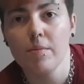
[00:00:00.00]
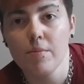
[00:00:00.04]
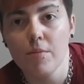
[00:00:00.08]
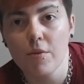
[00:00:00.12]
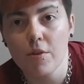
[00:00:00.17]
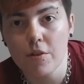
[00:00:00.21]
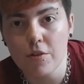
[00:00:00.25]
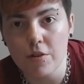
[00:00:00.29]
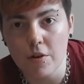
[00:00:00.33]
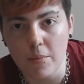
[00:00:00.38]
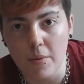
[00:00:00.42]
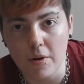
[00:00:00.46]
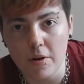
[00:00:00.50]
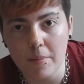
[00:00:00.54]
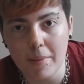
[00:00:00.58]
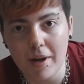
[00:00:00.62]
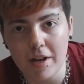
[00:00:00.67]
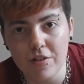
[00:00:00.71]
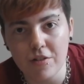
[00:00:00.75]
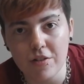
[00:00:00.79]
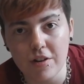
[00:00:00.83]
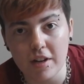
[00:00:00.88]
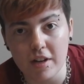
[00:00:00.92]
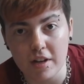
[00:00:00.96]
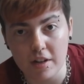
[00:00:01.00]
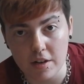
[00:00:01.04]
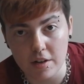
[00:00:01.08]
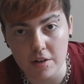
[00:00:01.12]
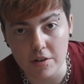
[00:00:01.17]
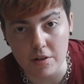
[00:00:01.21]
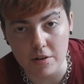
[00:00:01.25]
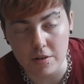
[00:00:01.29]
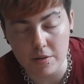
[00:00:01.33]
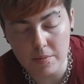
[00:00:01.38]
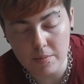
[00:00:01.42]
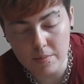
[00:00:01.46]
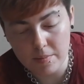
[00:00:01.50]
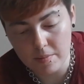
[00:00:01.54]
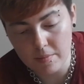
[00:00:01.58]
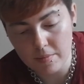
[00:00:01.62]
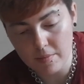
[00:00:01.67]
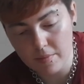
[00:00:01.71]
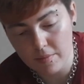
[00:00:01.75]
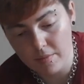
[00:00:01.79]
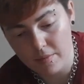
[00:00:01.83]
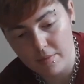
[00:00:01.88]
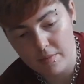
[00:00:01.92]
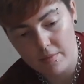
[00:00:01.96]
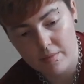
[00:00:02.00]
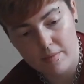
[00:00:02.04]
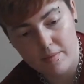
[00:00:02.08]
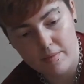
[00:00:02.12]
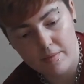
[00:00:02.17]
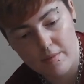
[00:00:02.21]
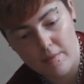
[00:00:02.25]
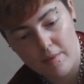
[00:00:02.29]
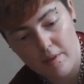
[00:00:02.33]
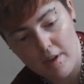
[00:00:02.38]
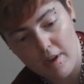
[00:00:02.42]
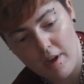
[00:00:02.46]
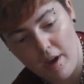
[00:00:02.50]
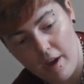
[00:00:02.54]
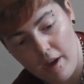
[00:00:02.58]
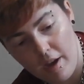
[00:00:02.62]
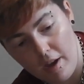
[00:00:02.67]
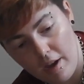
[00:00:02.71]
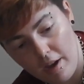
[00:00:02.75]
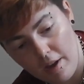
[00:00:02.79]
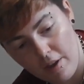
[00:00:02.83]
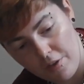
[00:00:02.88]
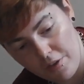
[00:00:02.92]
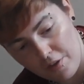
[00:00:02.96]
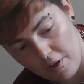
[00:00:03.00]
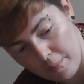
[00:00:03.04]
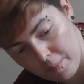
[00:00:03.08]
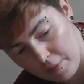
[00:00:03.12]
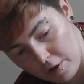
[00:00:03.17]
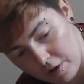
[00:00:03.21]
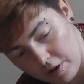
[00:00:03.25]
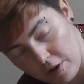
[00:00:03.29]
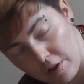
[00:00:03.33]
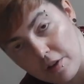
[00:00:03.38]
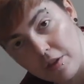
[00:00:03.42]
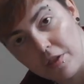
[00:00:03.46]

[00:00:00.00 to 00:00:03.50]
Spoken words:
So what I'm actually going to do is I'm going to